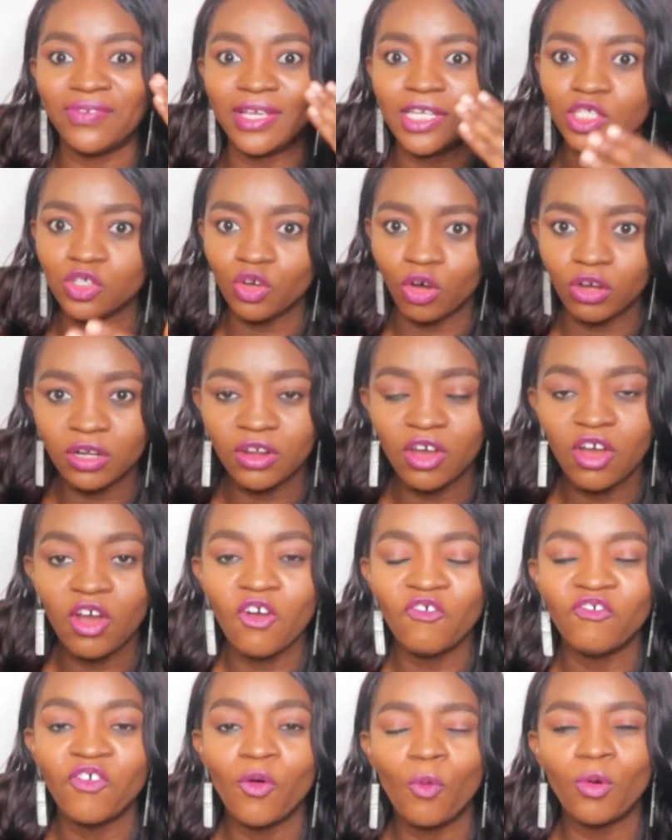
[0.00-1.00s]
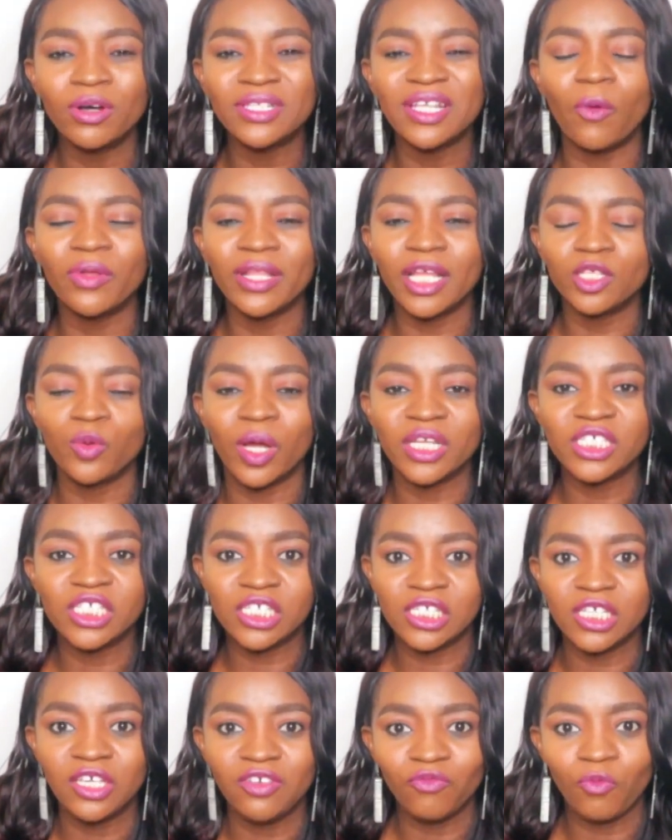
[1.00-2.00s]
vision for what I wanted to
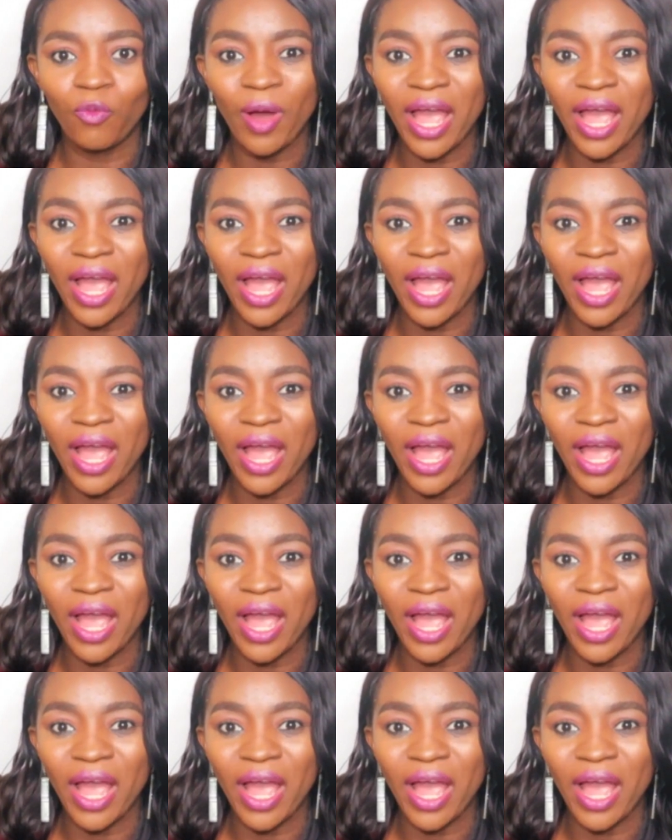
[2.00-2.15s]
achieve.